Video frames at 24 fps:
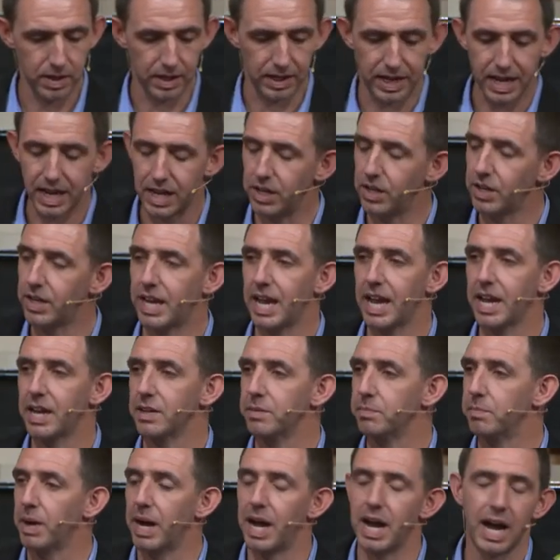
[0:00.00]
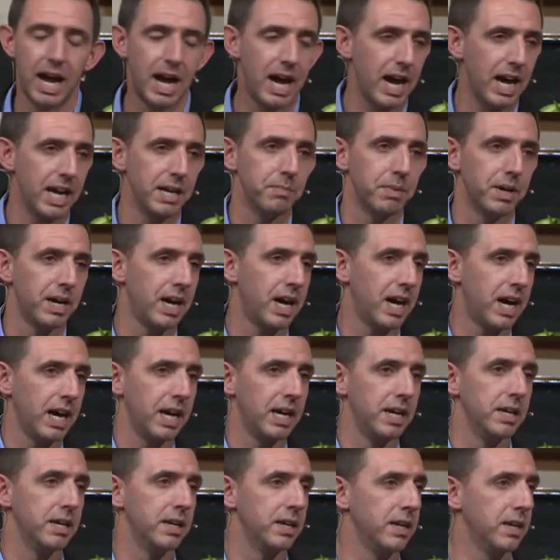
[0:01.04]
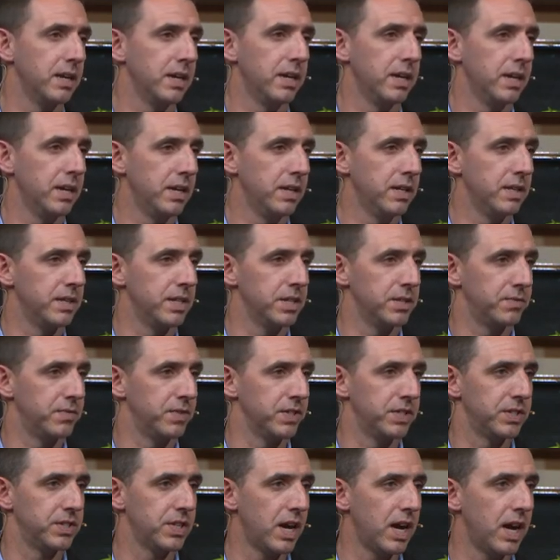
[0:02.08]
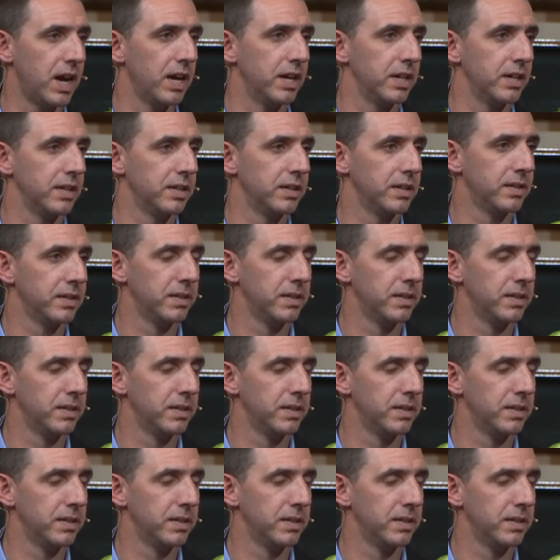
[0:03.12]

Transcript: Again, you can't hide behind this facade.